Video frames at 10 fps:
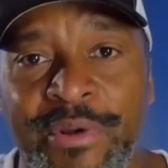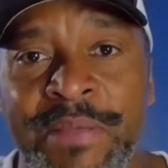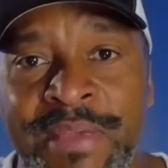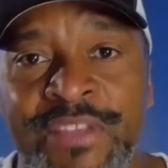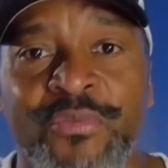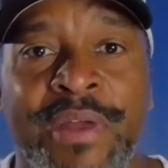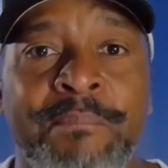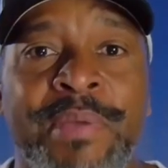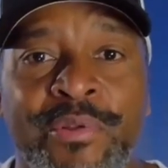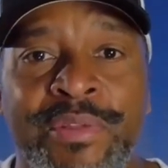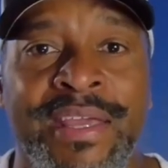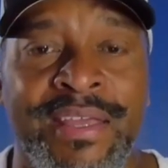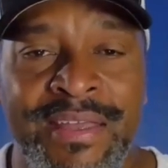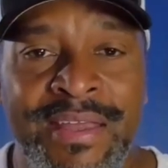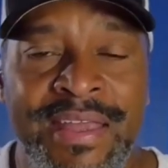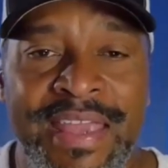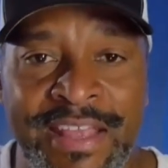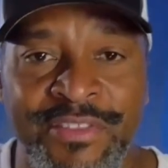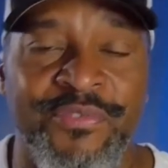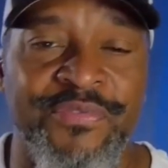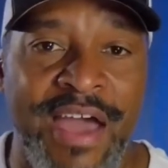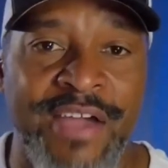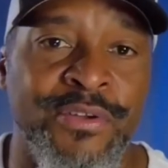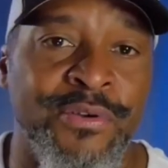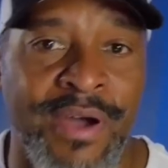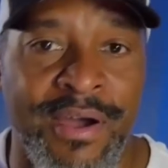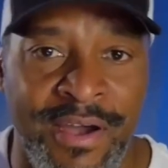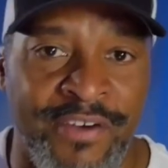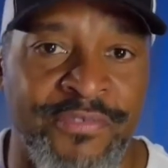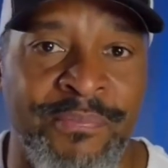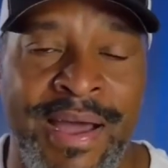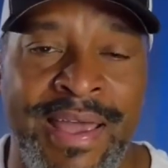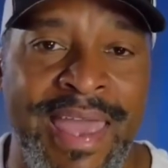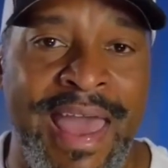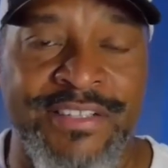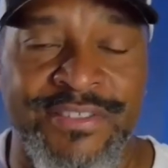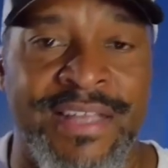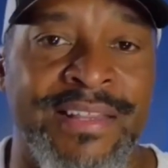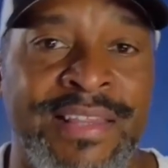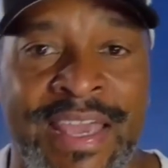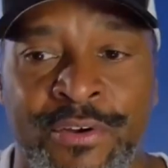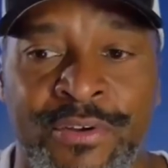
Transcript: means what I'm building in the value of my asset later.